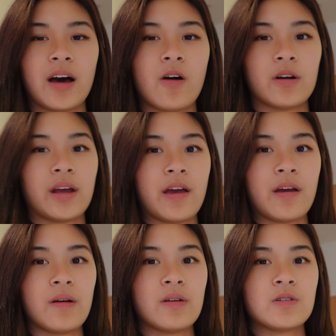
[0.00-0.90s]
that on
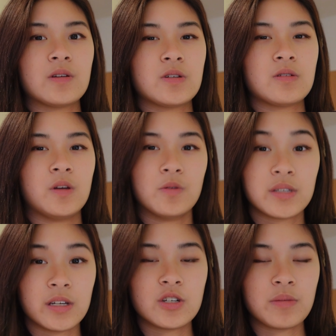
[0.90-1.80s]
a
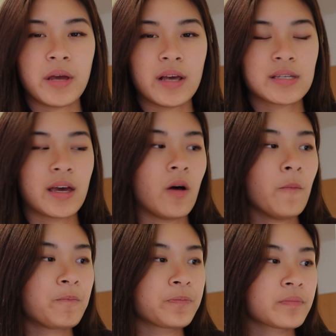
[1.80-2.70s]
UC GPA scale,
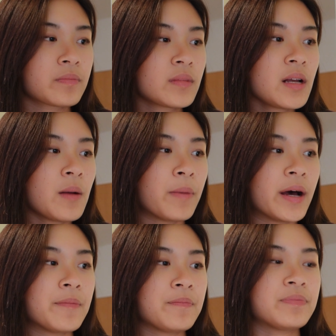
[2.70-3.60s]

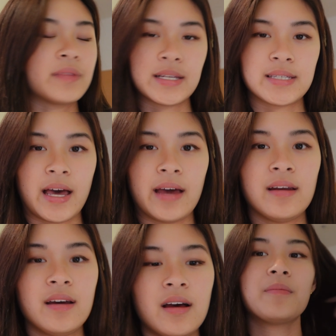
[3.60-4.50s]
but that's that.
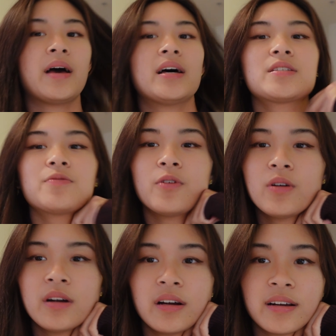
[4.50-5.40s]
As
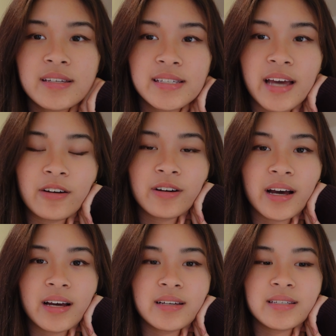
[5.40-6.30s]
for
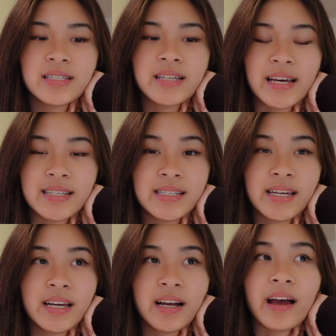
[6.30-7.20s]
standardized
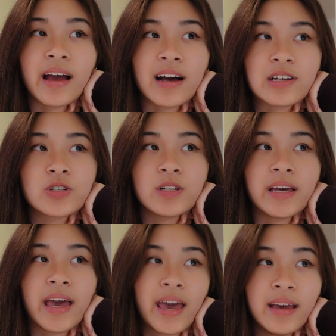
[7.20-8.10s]
testing, I actually
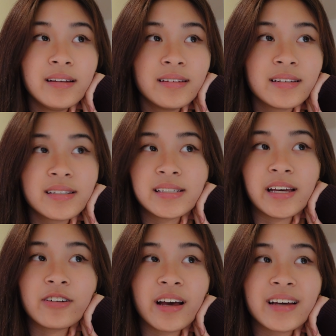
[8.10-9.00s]
hate
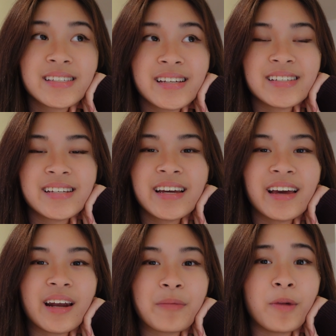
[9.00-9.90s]
standardized testing,
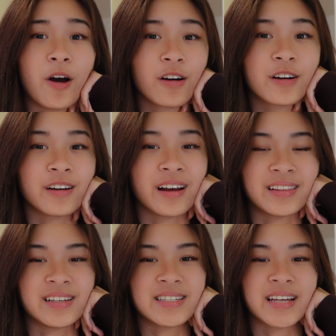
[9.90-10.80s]
and I'm not good at
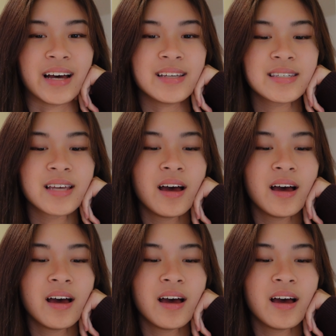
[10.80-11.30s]
these tests.